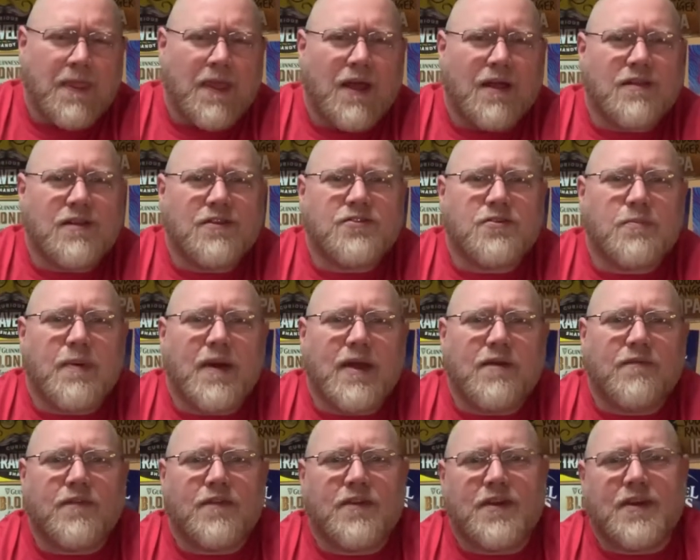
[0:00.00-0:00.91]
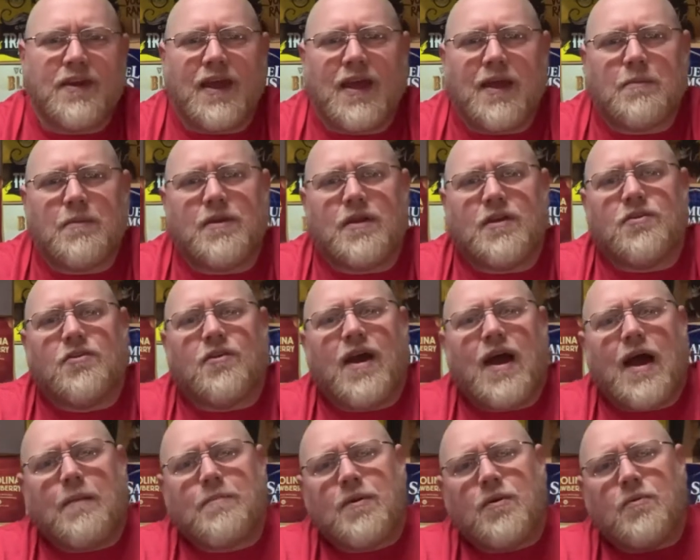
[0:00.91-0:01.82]
At least you're paying for the name, and then
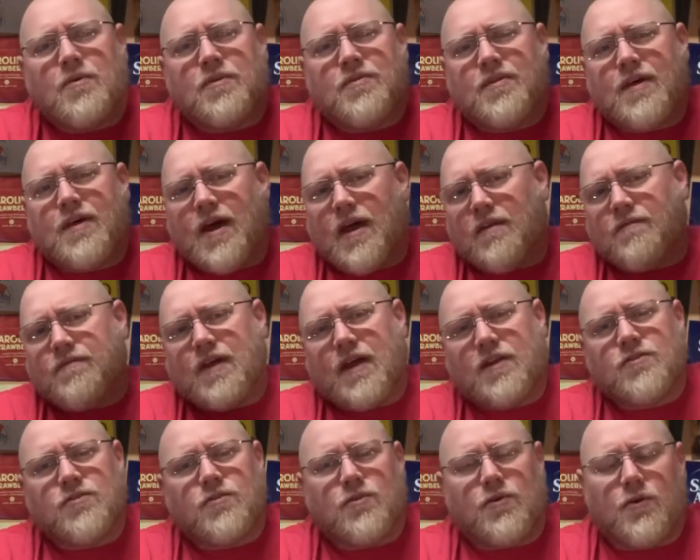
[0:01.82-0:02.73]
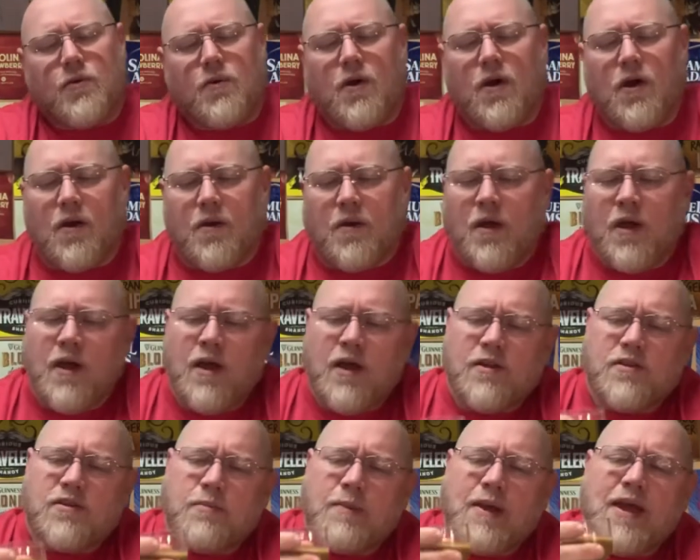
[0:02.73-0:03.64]
you're happy with that if that's who you are.
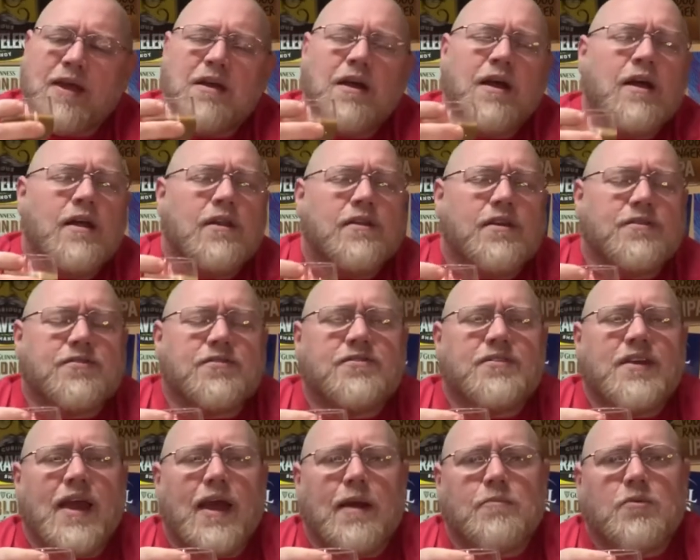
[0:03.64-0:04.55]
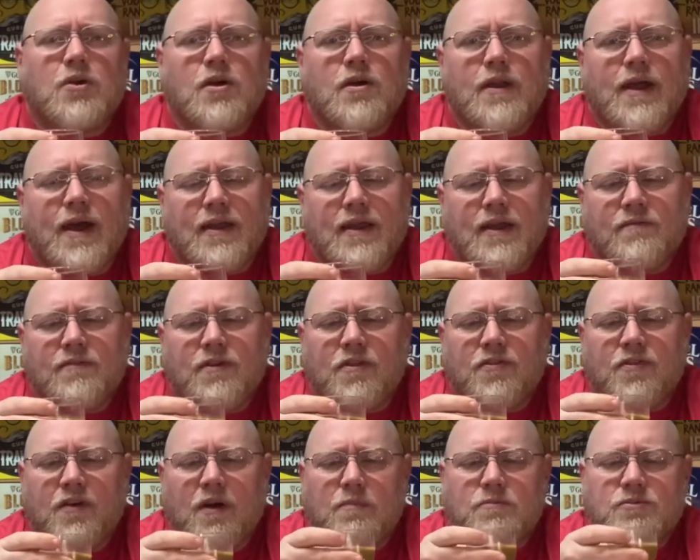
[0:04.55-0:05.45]
To me, this is damn good. I give it a
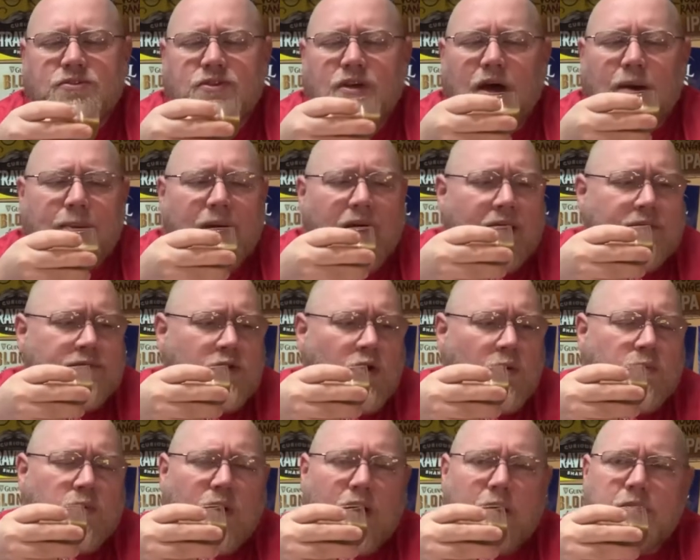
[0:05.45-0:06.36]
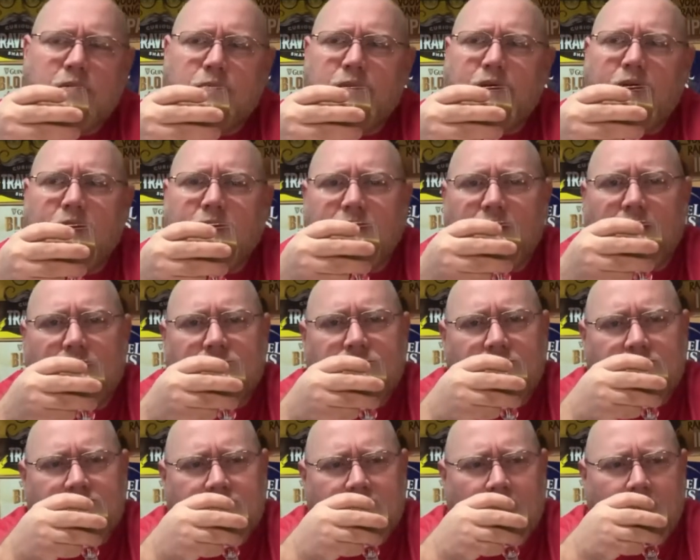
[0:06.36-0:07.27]
thumbs up. I have no problem knocking out
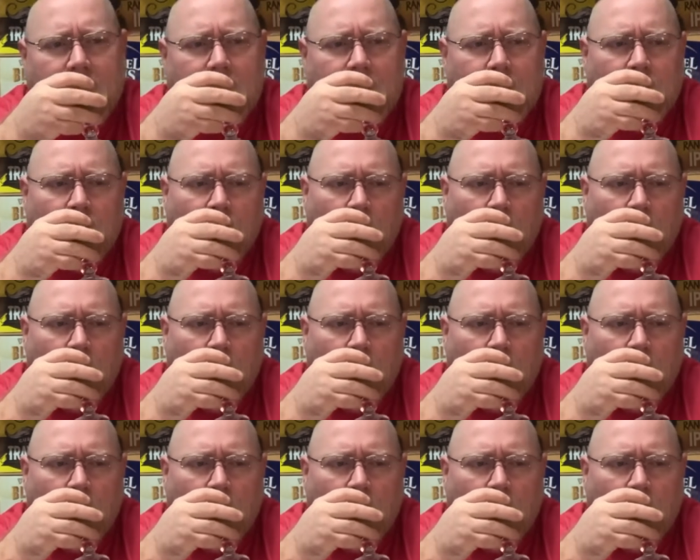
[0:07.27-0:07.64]
this can.